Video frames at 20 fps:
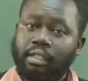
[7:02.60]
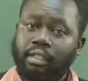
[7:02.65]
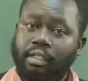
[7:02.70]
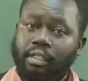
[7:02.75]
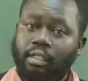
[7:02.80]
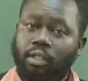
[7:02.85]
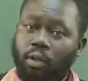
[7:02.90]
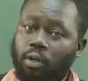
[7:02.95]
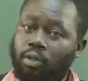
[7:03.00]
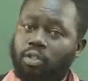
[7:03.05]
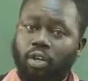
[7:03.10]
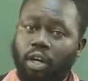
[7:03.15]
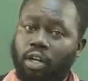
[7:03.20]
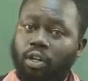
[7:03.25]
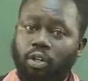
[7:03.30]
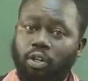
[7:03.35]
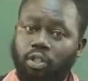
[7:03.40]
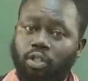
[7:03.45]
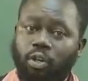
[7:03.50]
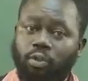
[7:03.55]
It looks you are
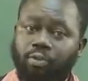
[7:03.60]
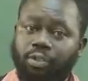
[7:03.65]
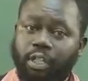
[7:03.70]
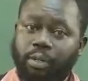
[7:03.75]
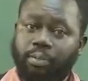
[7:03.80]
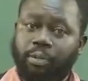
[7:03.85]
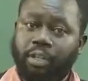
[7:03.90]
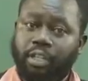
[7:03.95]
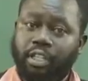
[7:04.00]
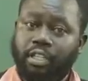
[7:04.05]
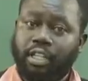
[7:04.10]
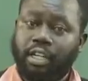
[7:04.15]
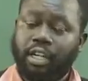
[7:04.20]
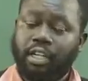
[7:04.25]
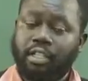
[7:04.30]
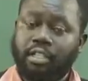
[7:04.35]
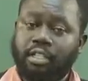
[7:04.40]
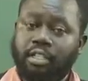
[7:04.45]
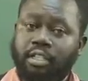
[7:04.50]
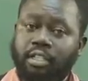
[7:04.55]
not comfortable in this
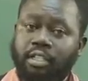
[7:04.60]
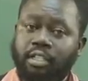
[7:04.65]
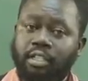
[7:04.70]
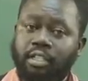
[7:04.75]
class.